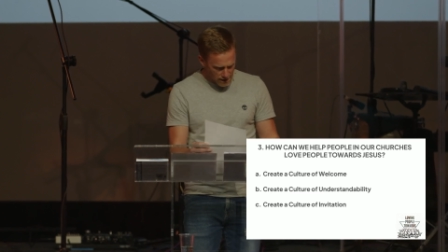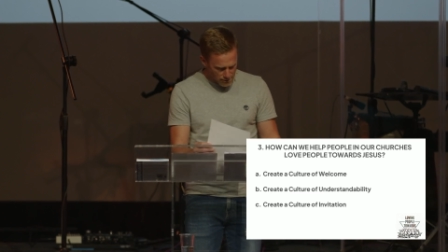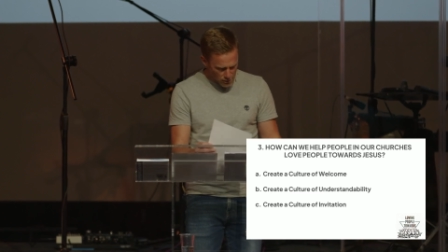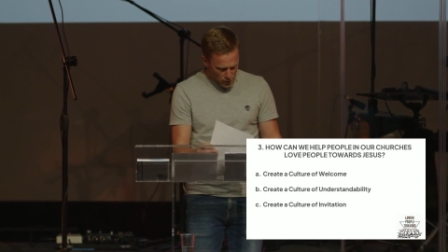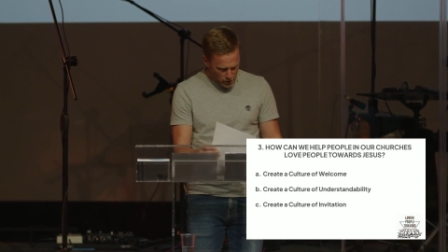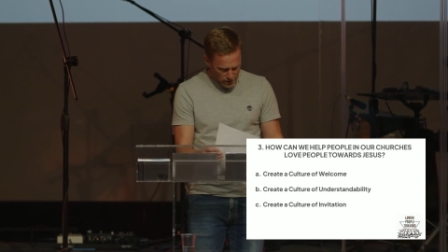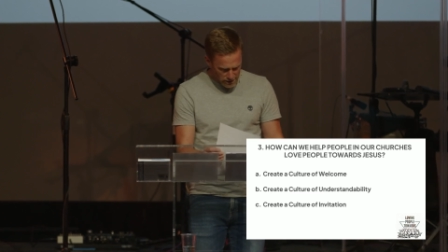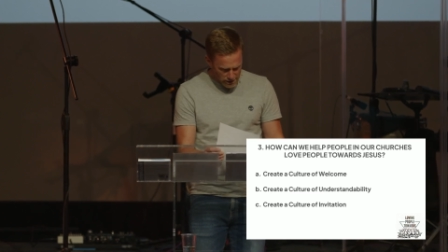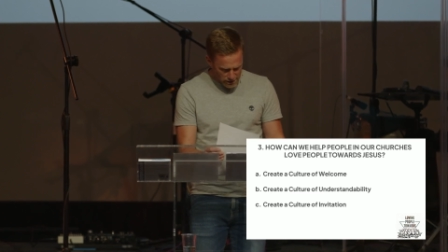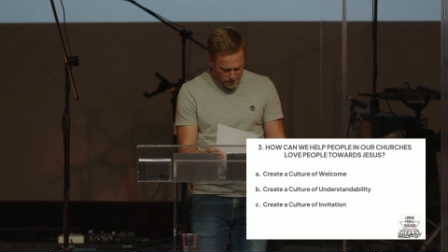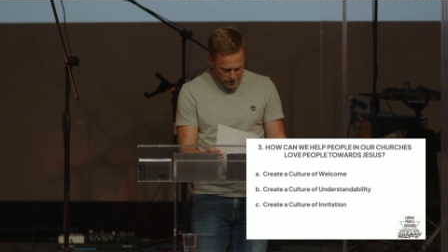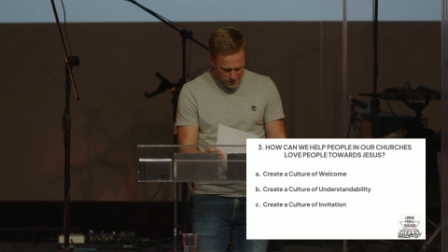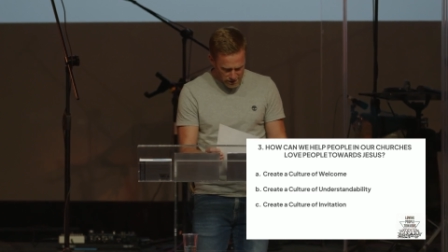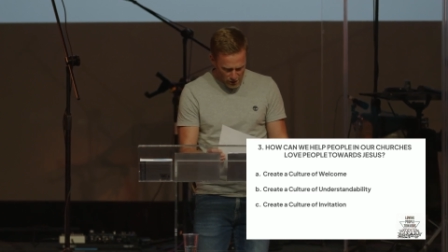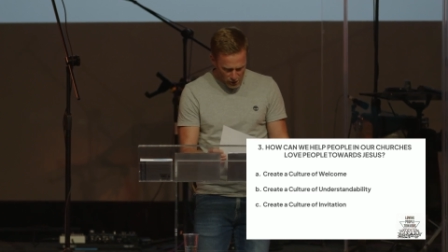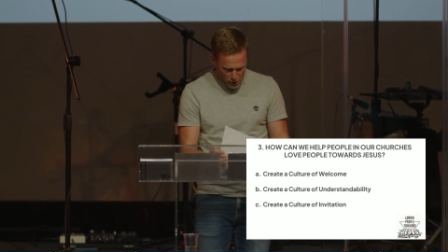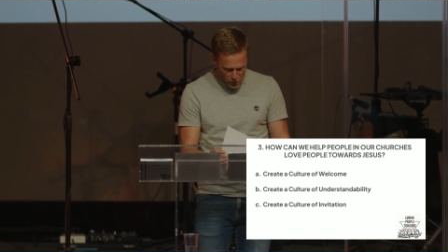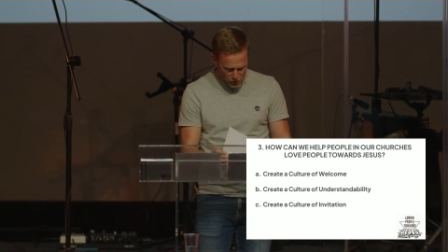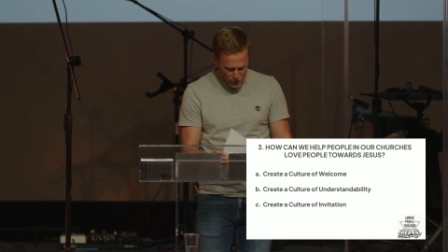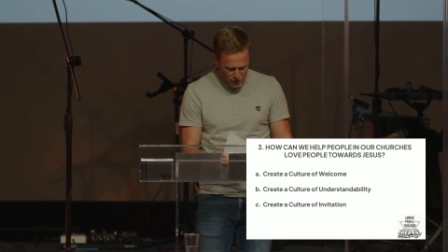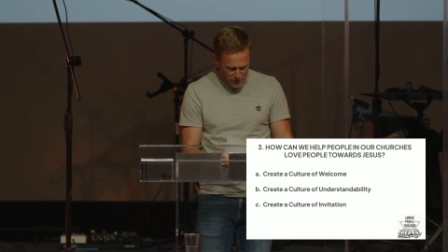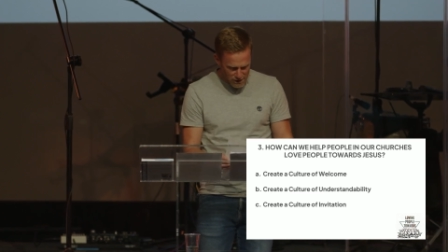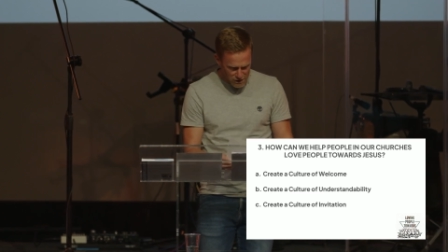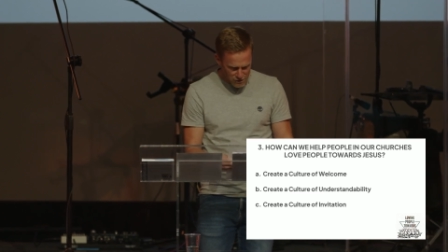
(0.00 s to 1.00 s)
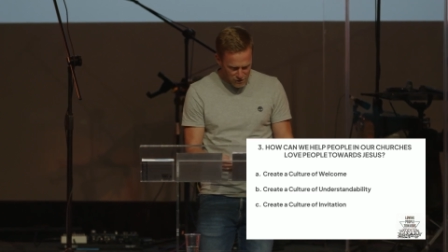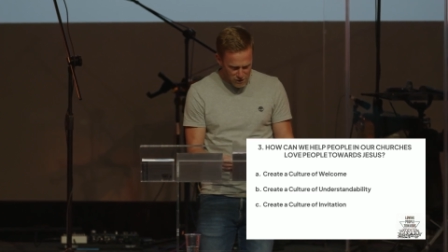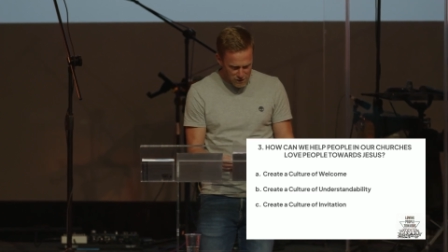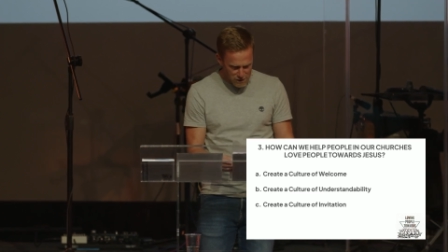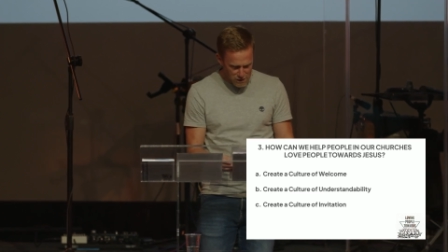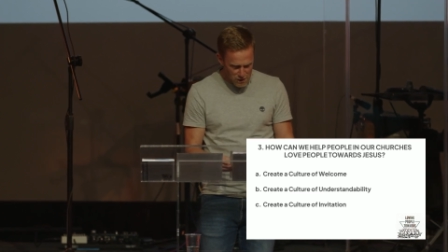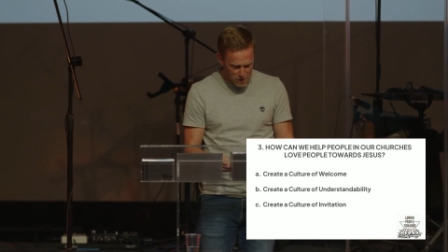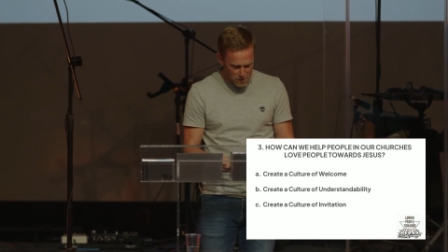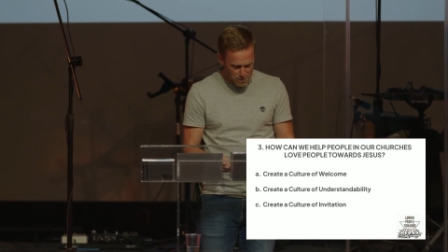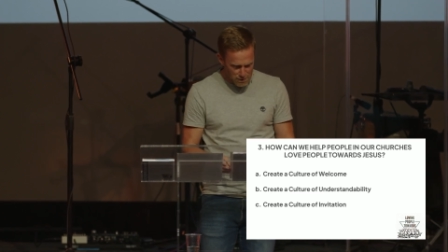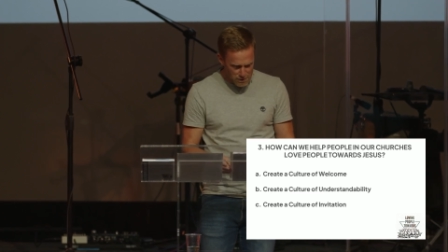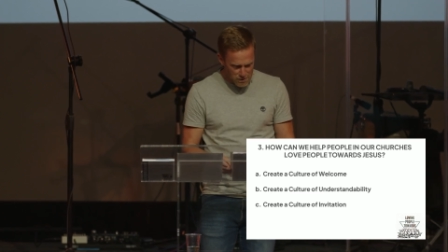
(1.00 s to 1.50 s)
And I'm not going to solve this
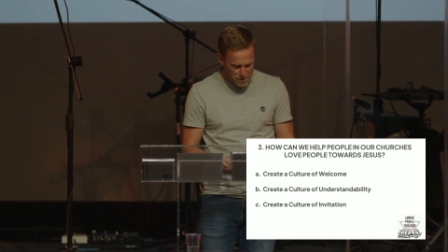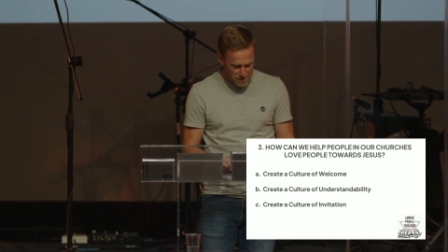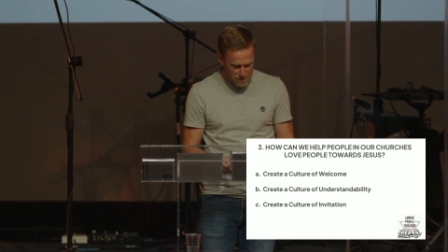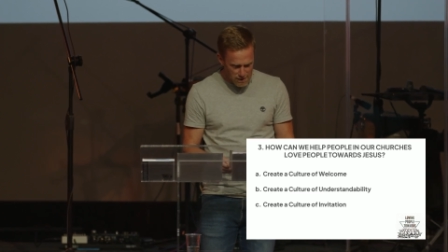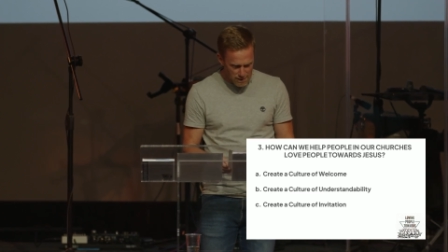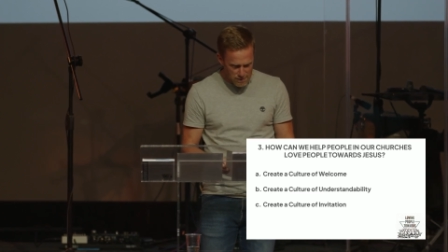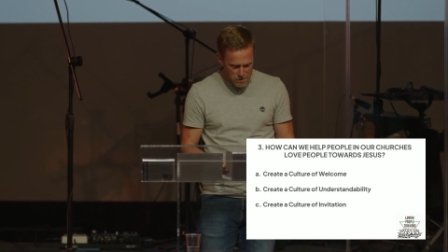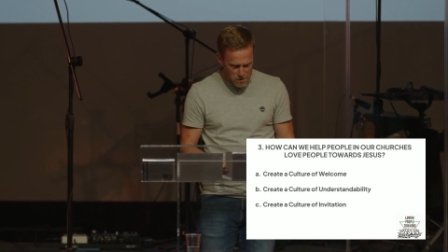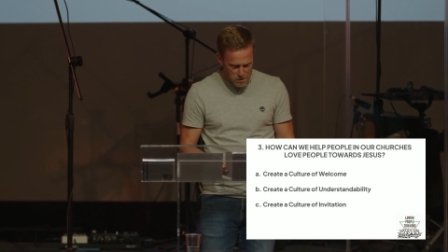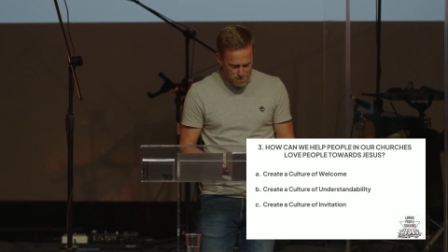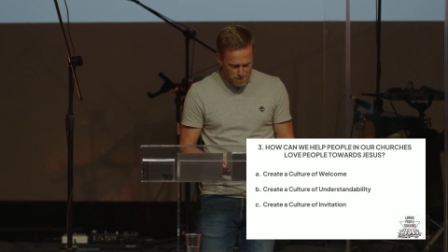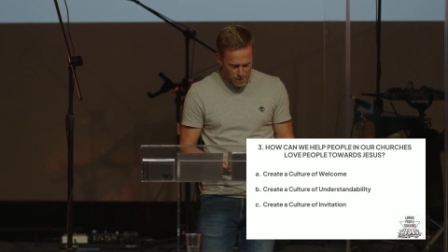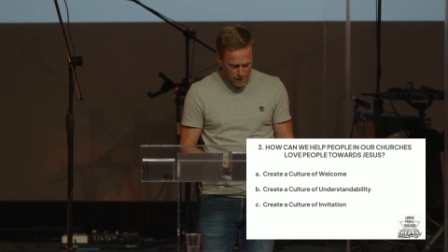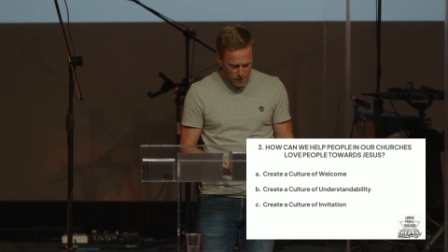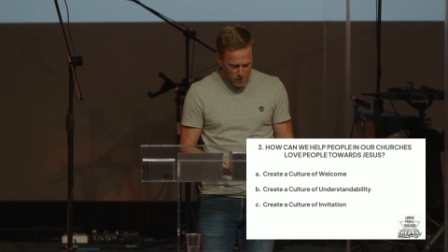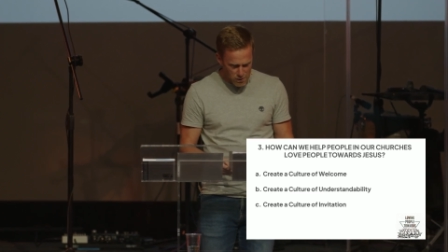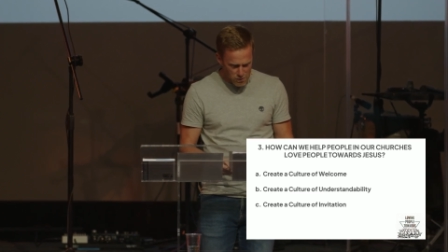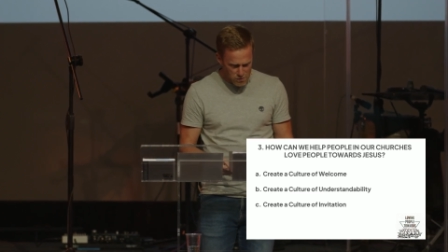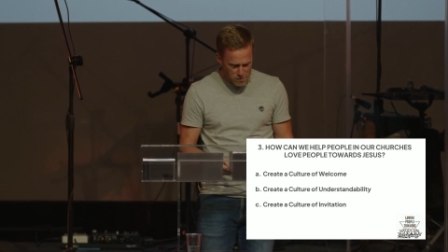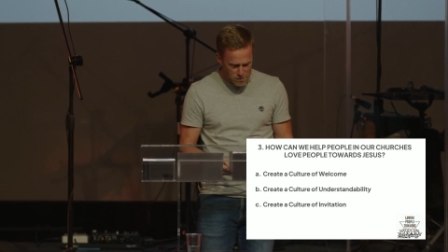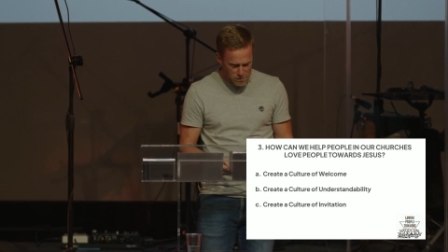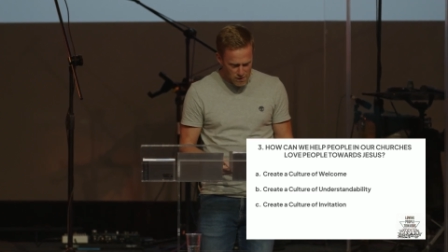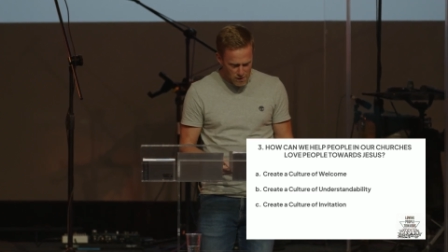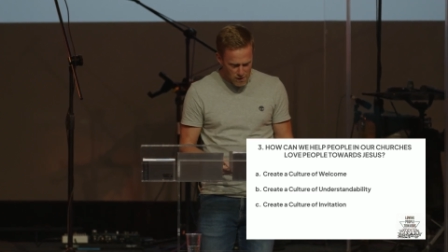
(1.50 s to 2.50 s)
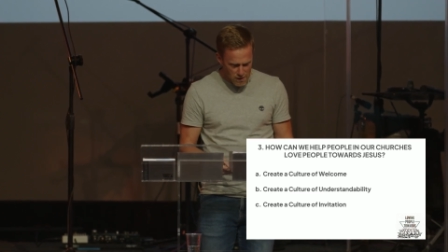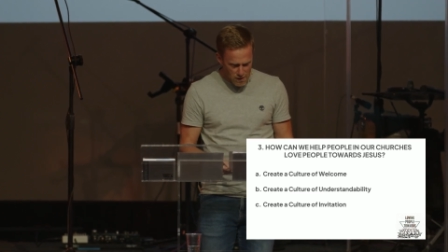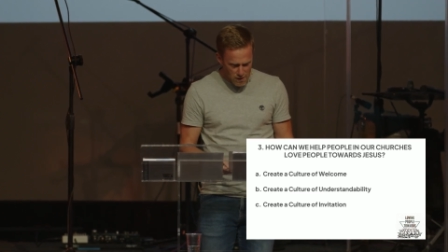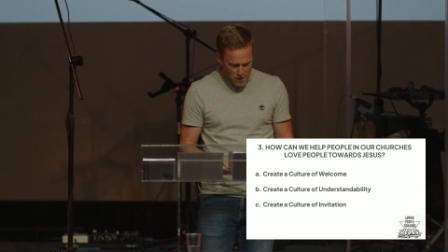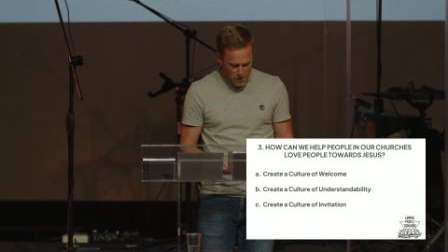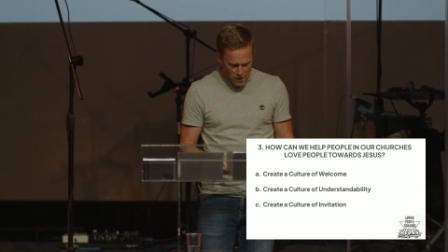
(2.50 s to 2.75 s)
for you, but just, let me just pose